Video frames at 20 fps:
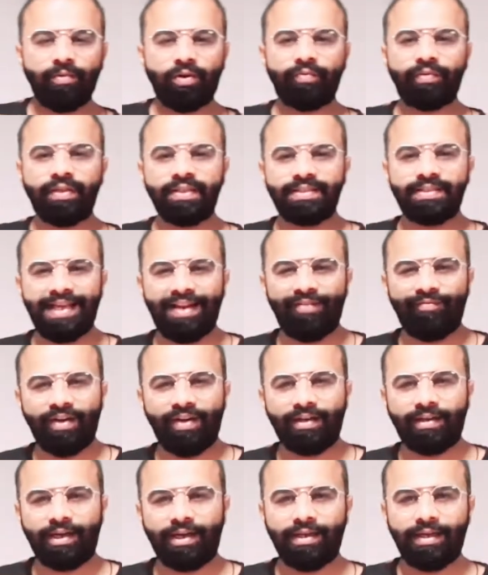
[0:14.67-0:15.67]
of the
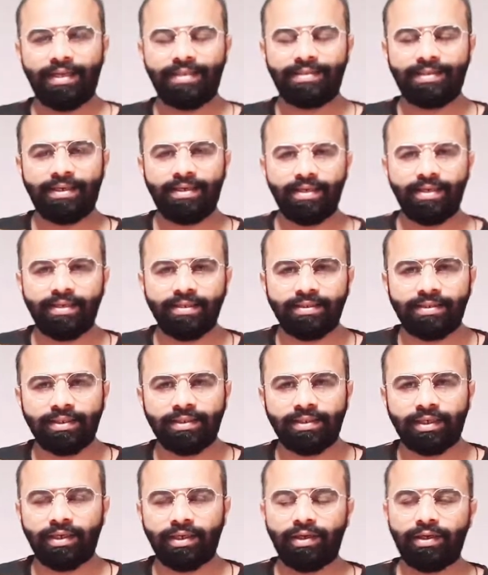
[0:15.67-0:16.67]
self-excited DC
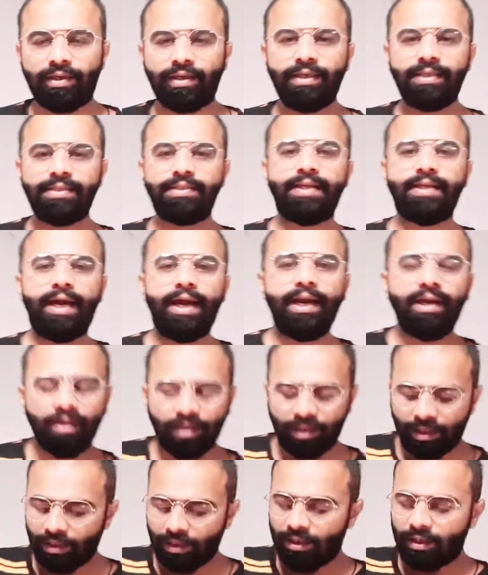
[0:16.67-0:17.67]
generator is that